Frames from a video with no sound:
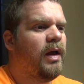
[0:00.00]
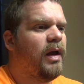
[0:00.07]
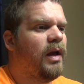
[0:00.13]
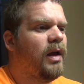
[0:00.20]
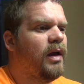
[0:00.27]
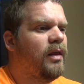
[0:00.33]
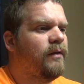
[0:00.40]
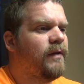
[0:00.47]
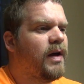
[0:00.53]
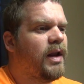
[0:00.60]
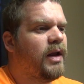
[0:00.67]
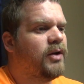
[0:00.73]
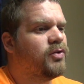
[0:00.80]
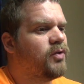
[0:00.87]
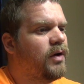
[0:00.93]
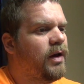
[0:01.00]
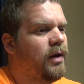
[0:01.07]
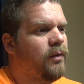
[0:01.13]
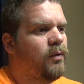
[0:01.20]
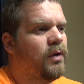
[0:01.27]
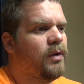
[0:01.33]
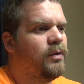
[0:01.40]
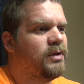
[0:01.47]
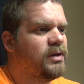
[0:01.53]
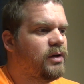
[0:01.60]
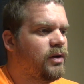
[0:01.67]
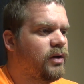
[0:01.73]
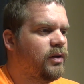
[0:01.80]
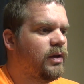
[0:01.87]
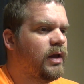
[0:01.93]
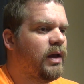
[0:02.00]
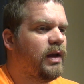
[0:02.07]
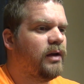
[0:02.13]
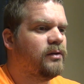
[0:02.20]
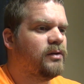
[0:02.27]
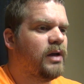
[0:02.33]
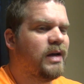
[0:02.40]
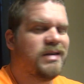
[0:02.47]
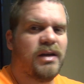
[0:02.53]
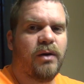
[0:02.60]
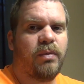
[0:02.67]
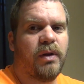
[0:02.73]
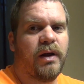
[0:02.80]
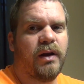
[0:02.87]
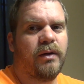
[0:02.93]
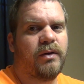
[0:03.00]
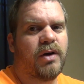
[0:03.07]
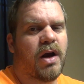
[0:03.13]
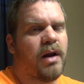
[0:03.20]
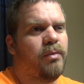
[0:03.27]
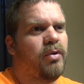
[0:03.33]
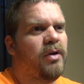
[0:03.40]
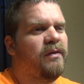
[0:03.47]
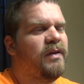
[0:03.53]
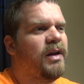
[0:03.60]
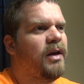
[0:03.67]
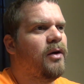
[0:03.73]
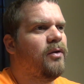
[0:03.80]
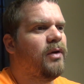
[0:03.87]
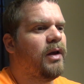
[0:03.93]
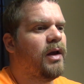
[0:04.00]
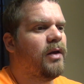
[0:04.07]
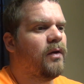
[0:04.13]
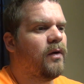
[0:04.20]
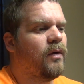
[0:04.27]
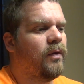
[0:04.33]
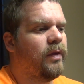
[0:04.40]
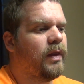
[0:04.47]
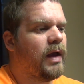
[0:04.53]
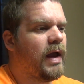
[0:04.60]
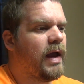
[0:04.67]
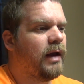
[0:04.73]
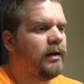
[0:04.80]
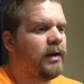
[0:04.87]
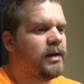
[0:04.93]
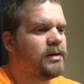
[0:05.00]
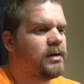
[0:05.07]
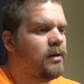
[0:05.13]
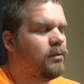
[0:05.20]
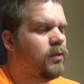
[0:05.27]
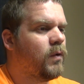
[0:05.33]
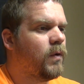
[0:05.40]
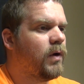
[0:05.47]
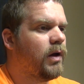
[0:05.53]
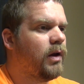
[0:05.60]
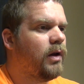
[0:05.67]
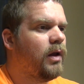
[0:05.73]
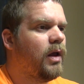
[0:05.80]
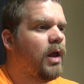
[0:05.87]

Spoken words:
And the finance rate, what was a good thing. I still plan to try to put a video together on that at some point.